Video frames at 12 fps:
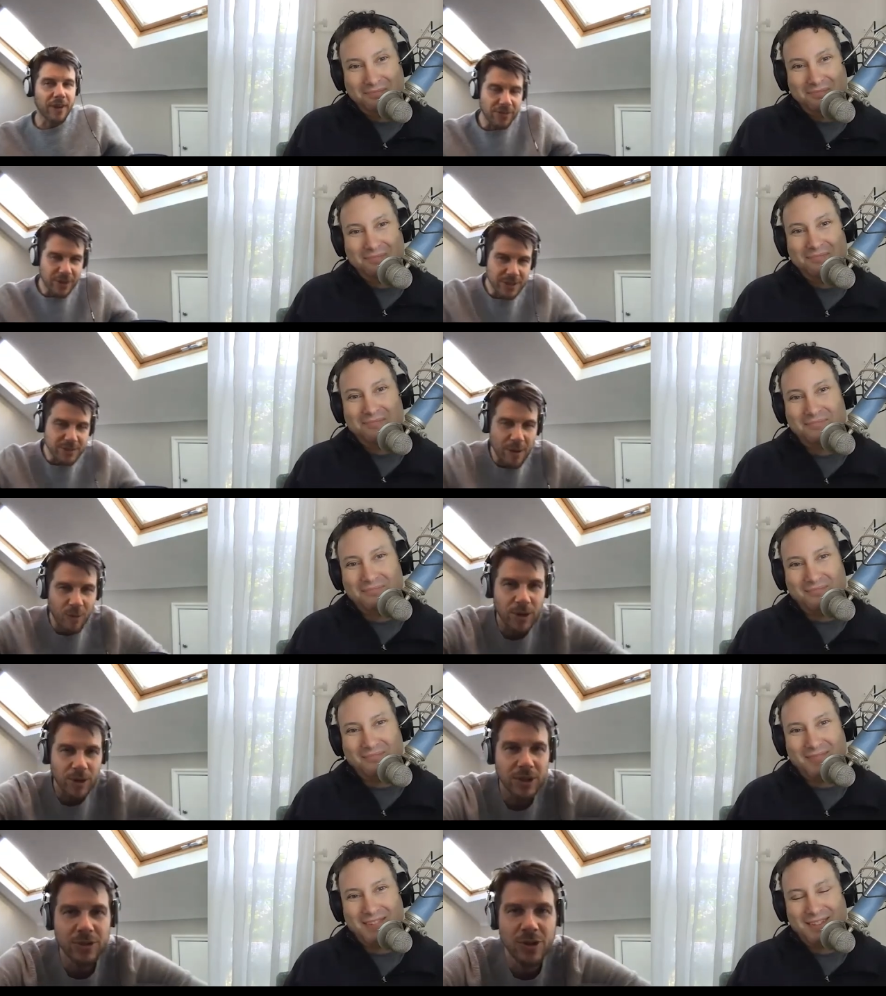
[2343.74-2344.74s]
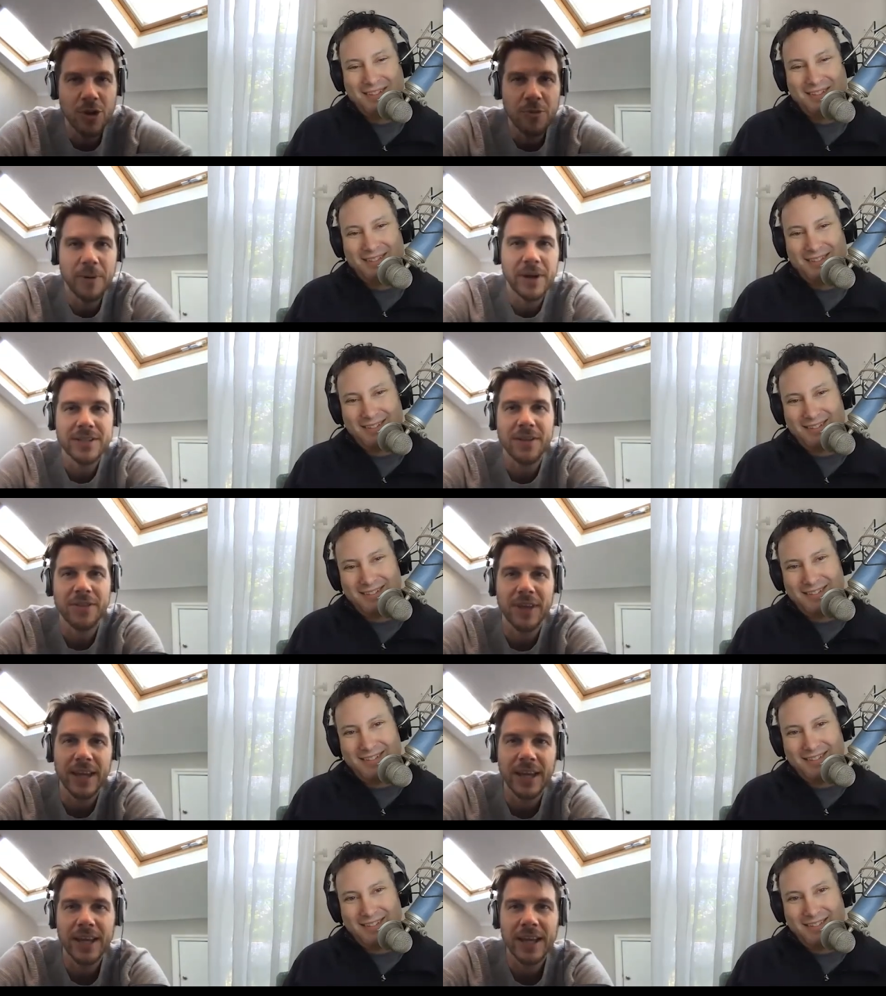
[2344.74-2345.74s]
Speaker 1: things about what you do, because I
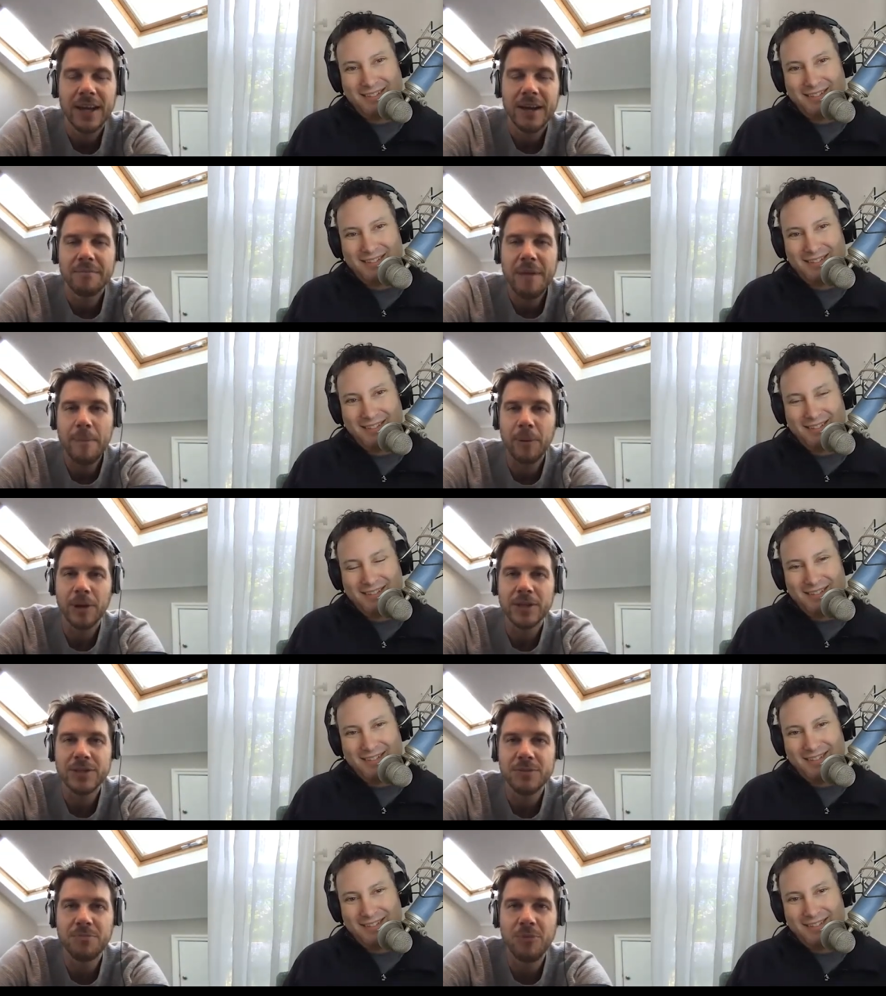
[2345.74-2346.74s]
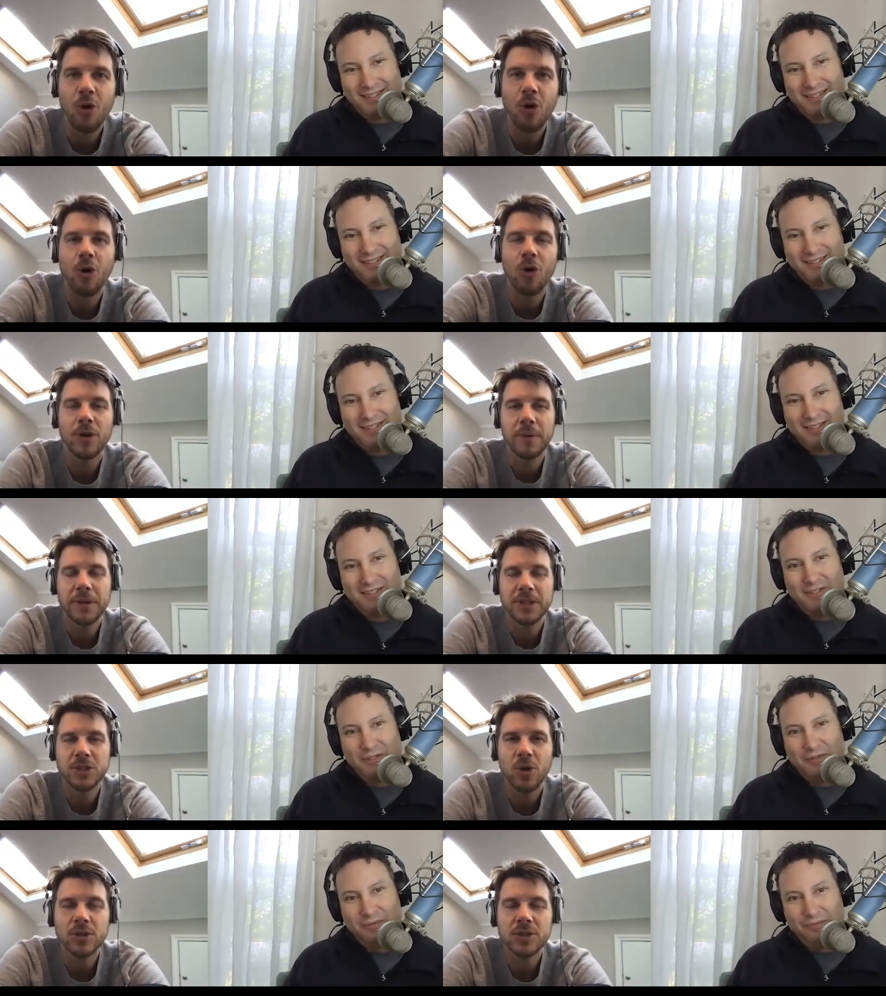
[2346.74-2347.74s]
think people listen more. I mean,
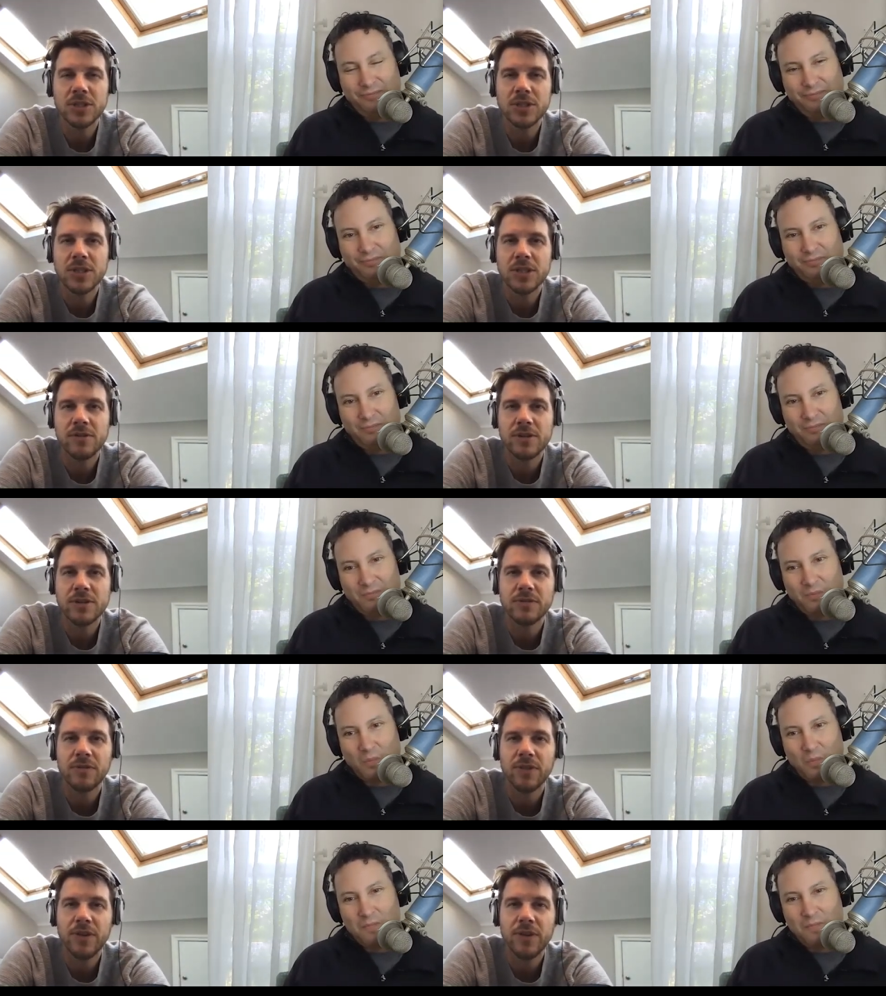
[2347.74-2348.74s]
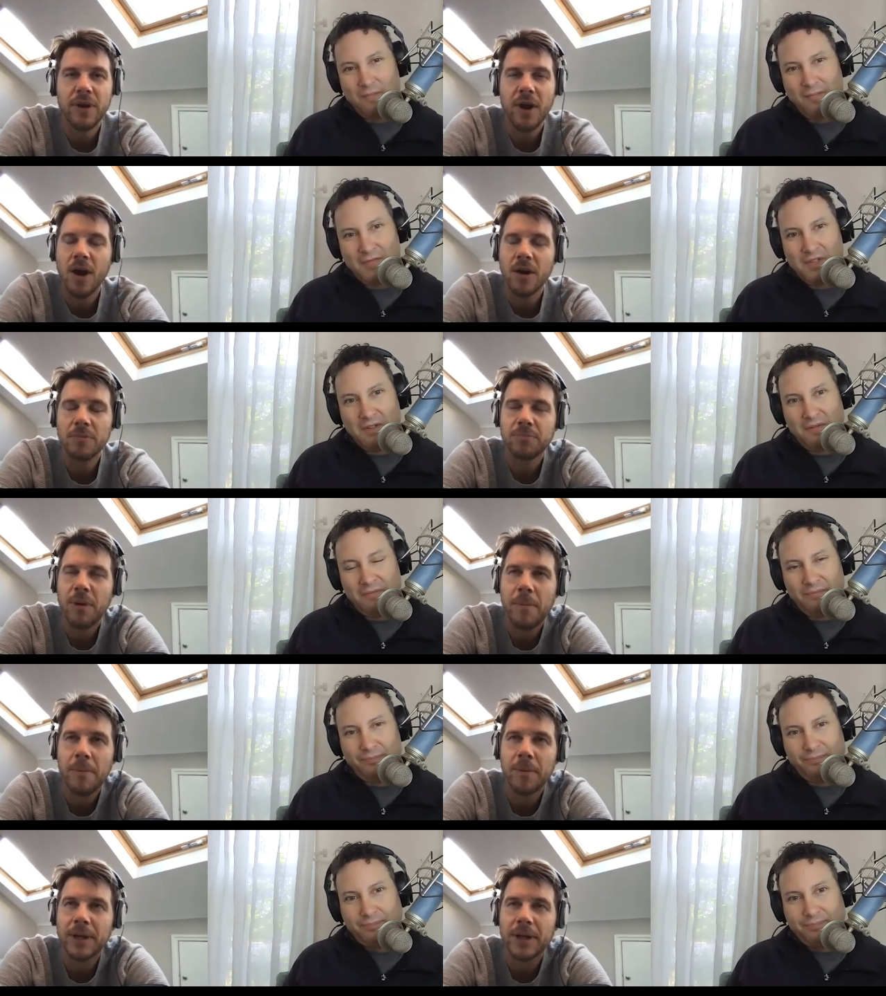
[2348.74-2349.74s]
doctors, there are
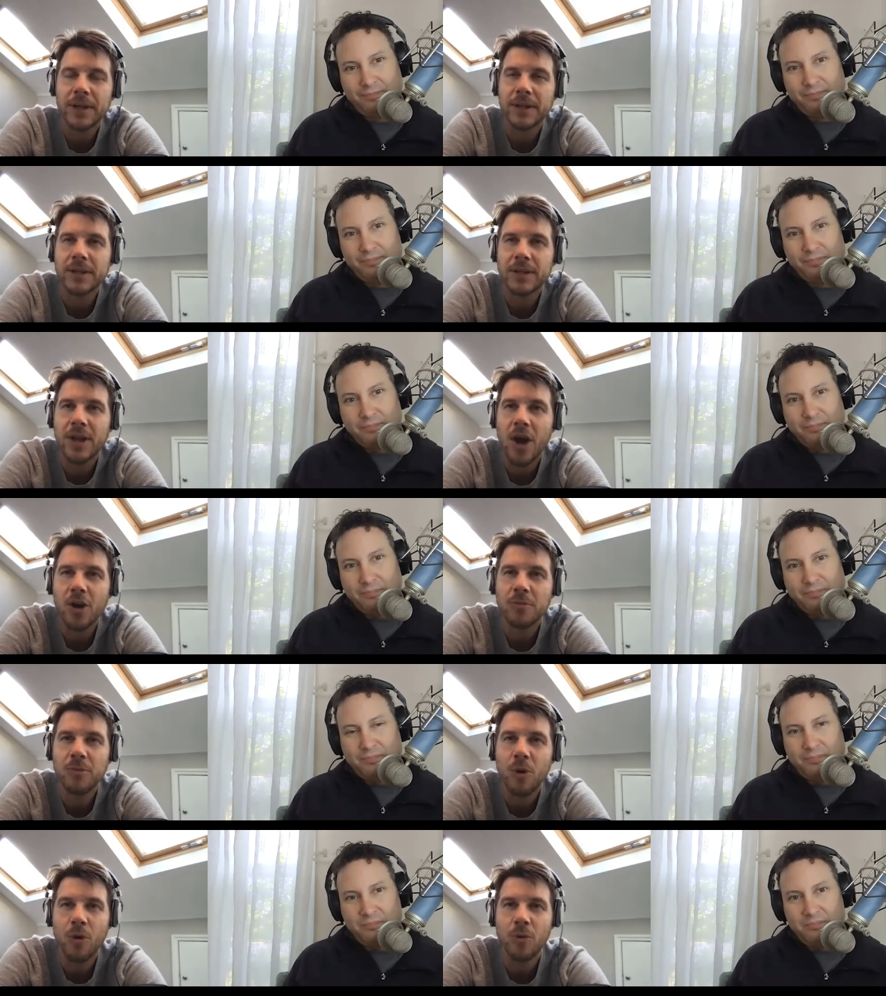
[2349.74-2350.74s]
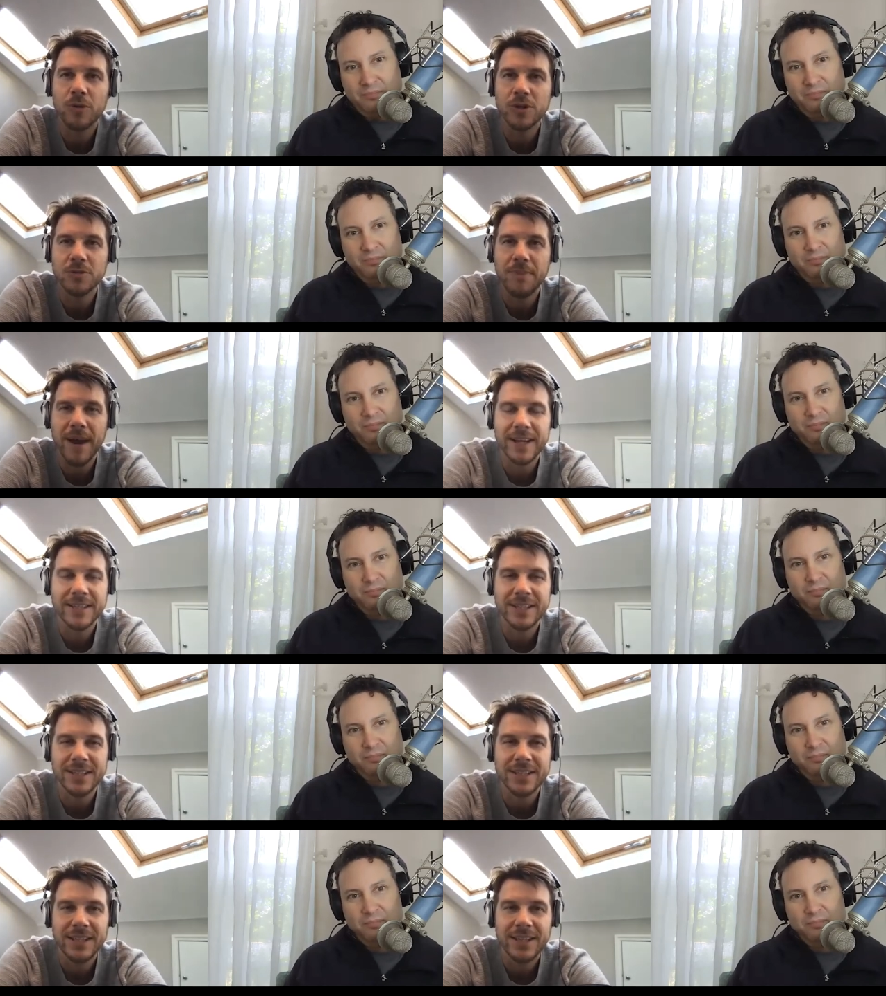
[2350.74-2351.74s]
probably no more
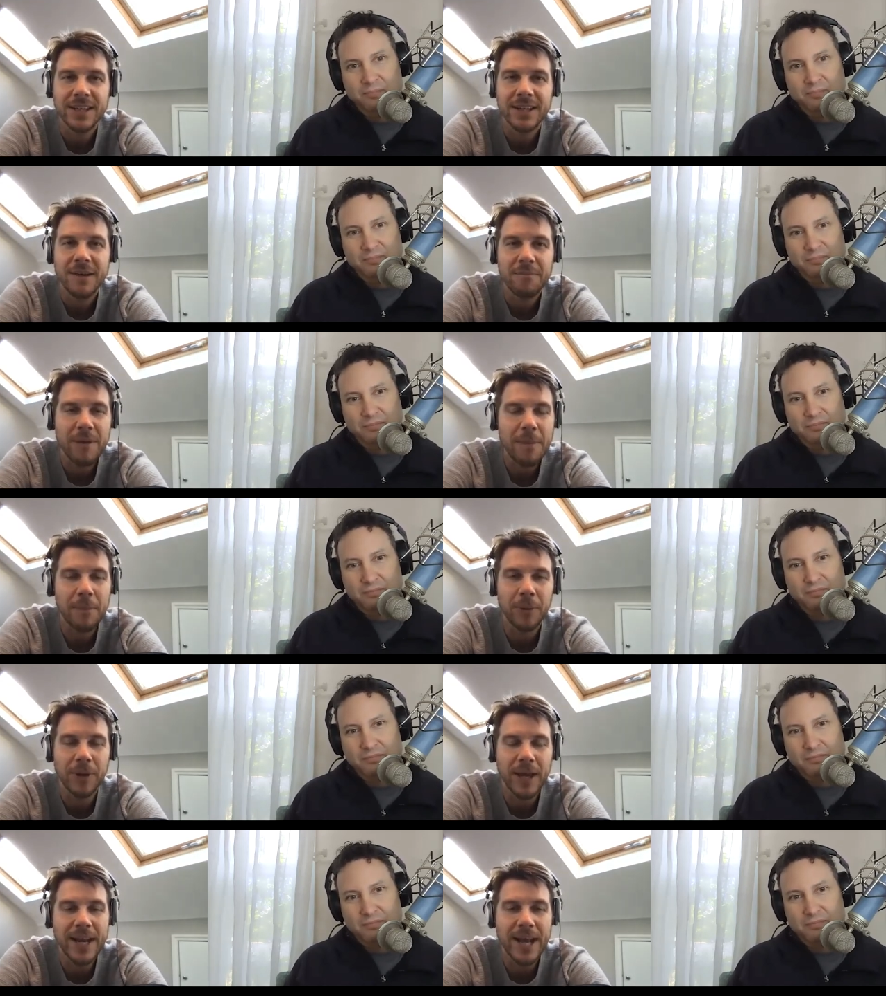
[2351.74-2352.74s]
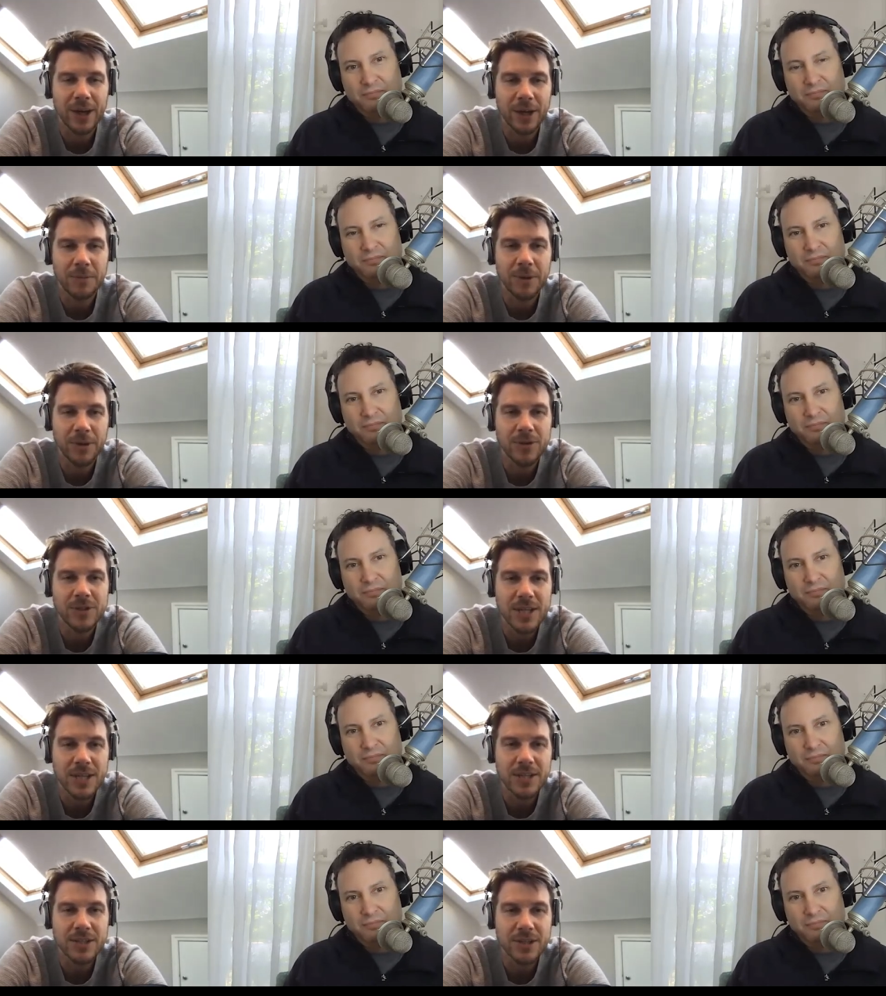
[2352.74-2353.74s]
respected people in our
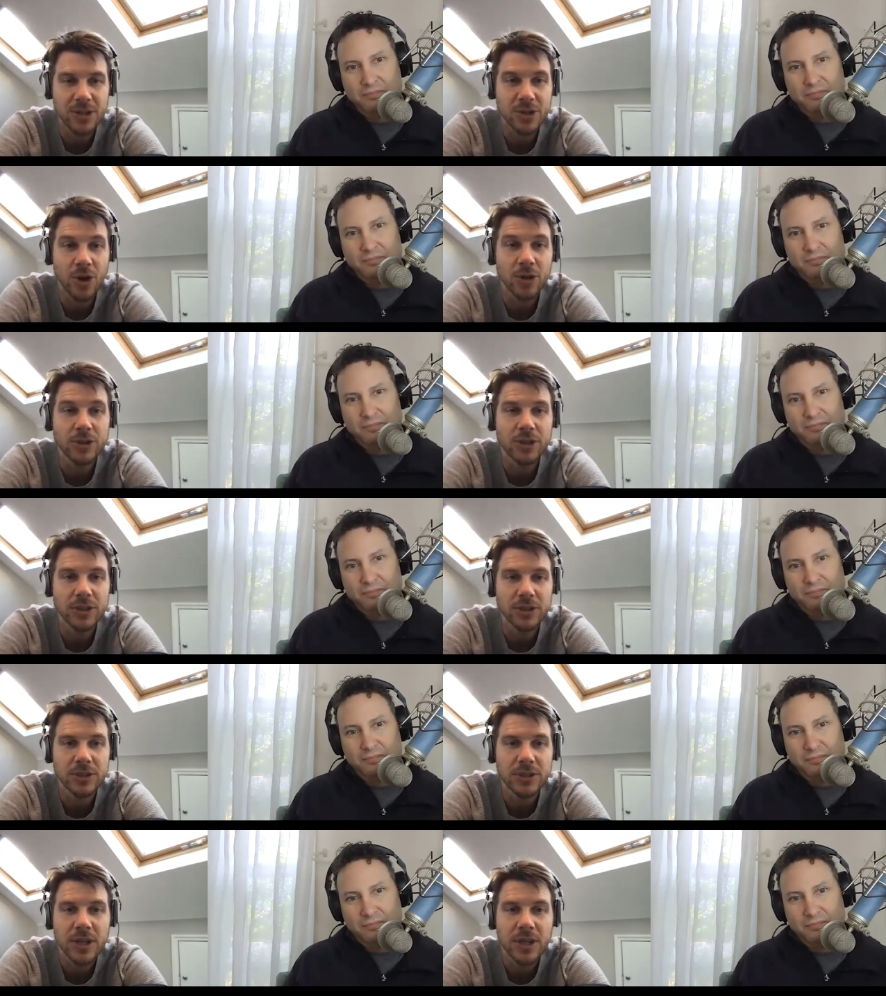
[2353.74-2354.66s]
communities than doctors.